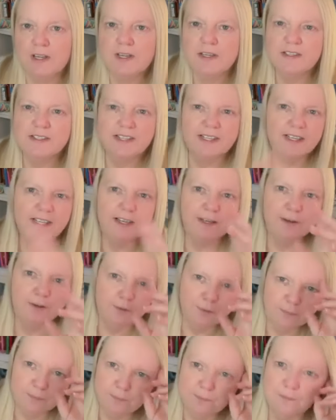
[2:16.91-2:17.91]
See
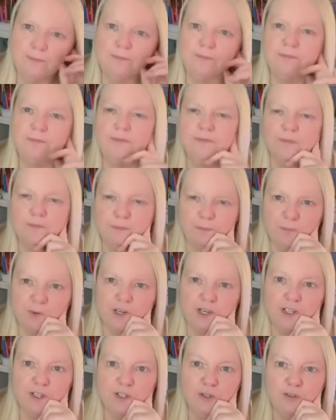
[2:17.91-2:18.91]
now, when
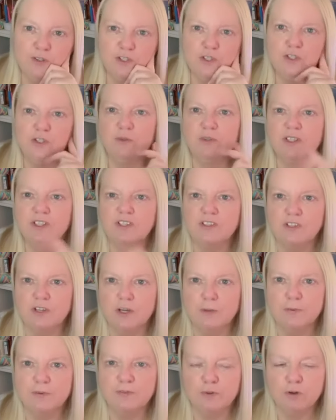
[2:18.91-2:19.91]
I used to do this
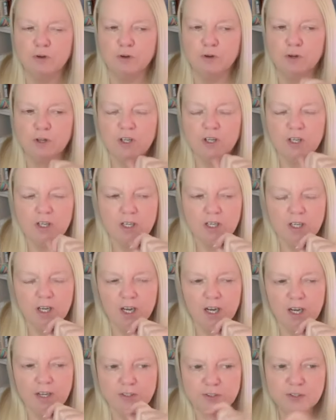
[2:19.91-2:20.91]
diet before,
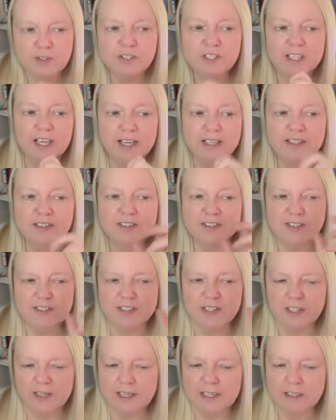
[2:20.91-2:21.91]
I used to get
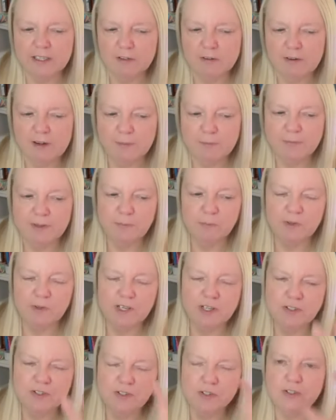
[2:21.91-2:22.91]
slight cramping when
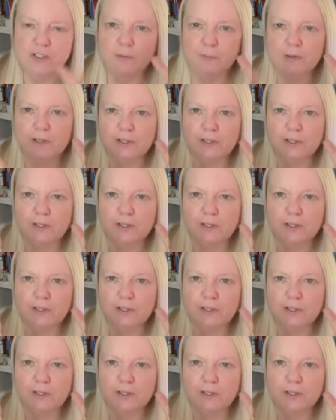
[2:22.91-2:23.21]
I stood up.